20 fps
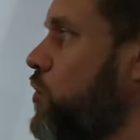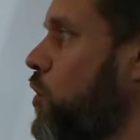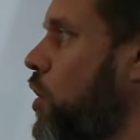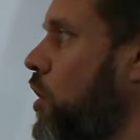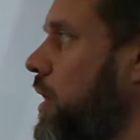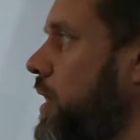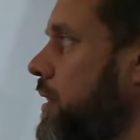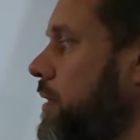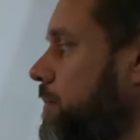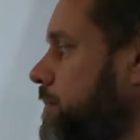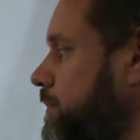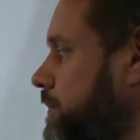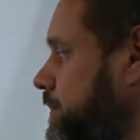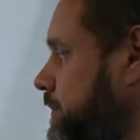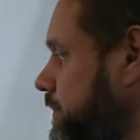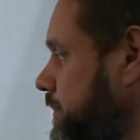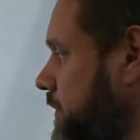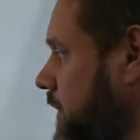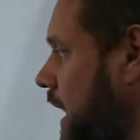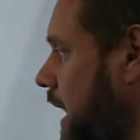drawing,
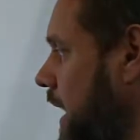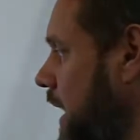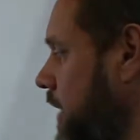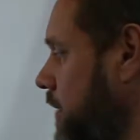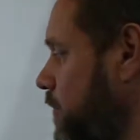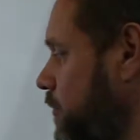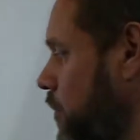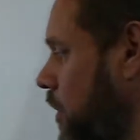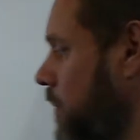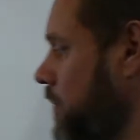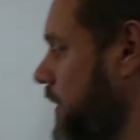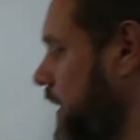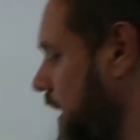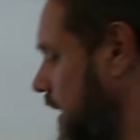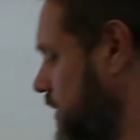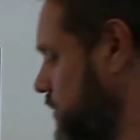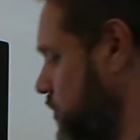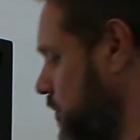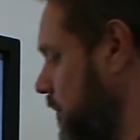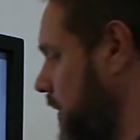and from the
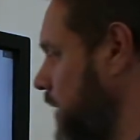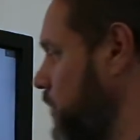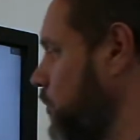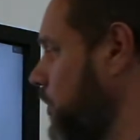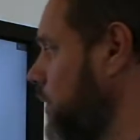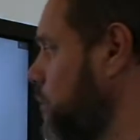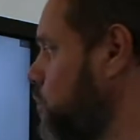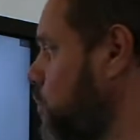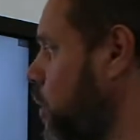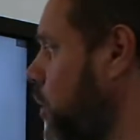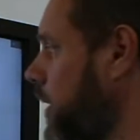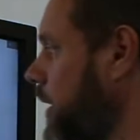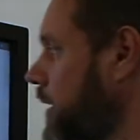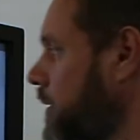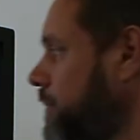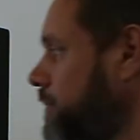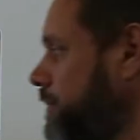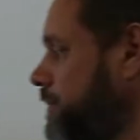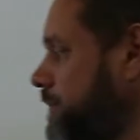isometric drawing,